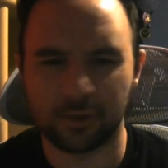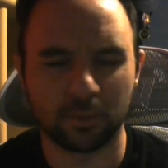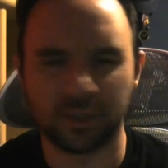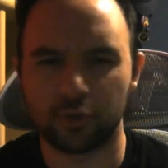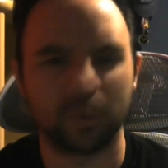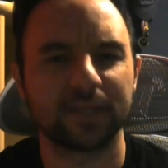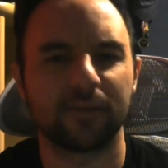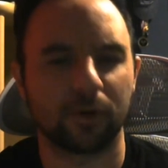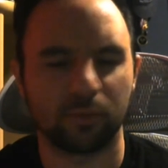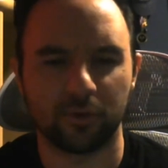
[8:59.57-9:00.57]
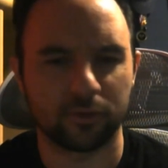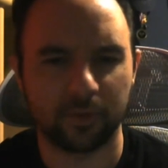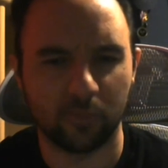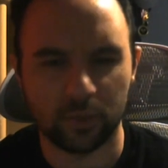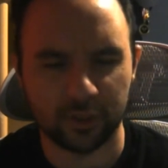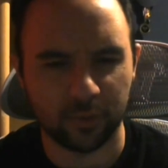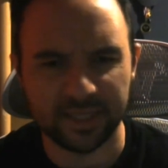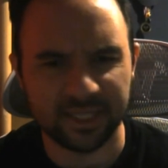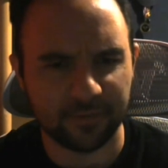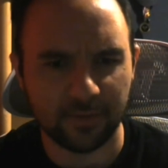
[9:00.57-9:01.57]
almost 2,700 players, whatever it was,
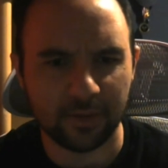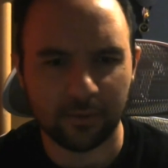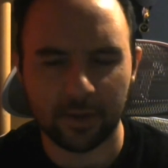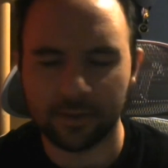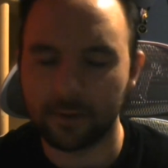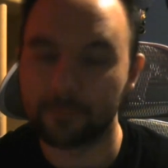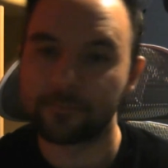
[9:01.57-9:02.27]
2,653, I think,